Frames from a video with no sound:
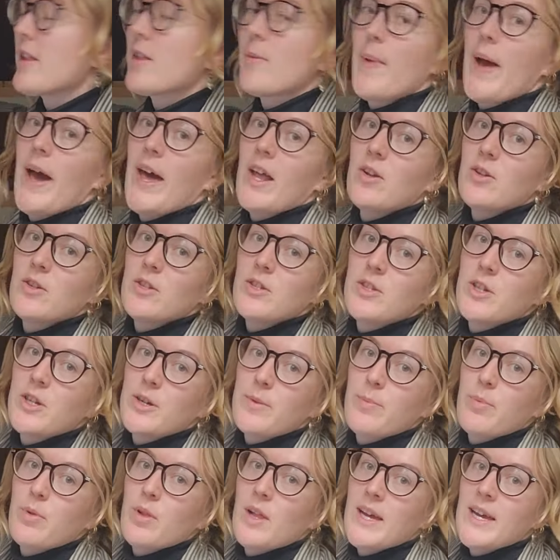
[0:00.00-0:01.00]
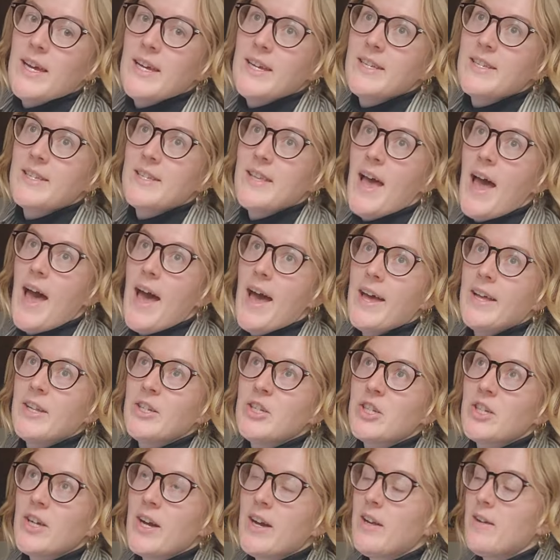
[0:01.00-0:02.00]
the battles took place and
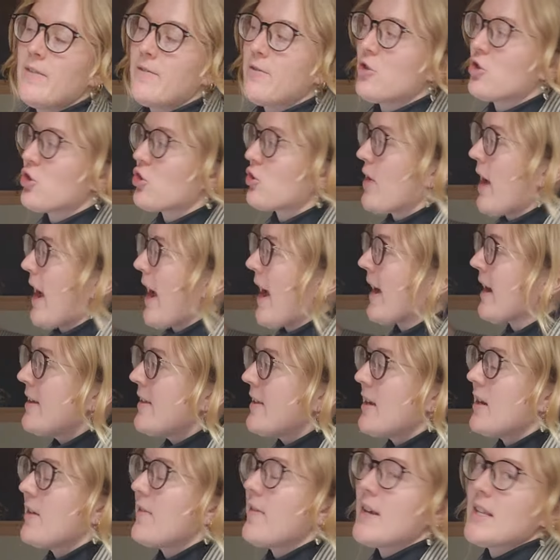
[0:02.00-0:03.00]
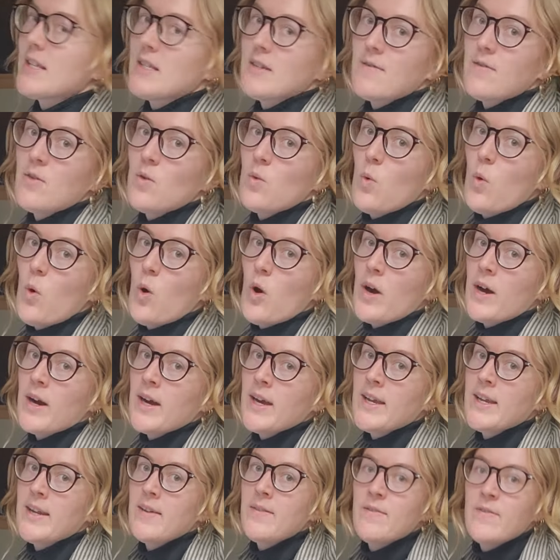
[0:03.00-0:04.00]
just kind of track the events of the war
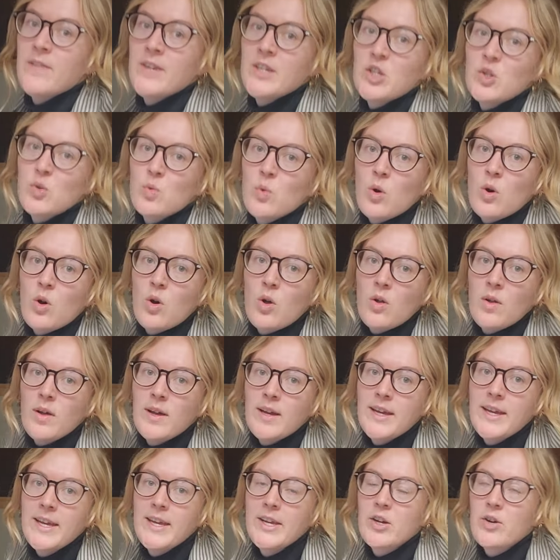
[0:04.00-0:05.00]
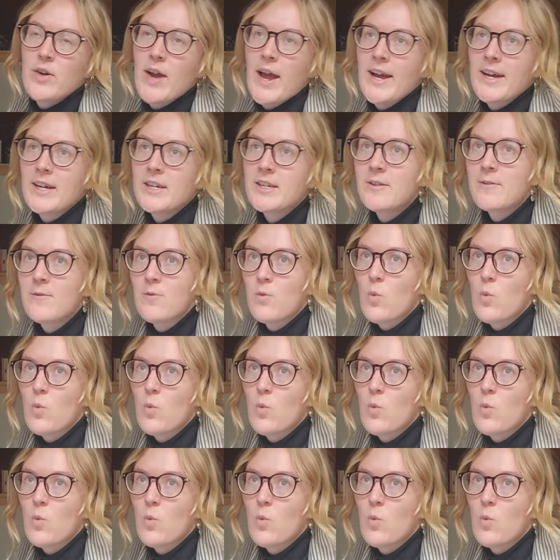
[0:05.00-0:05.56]
in a visual, interactive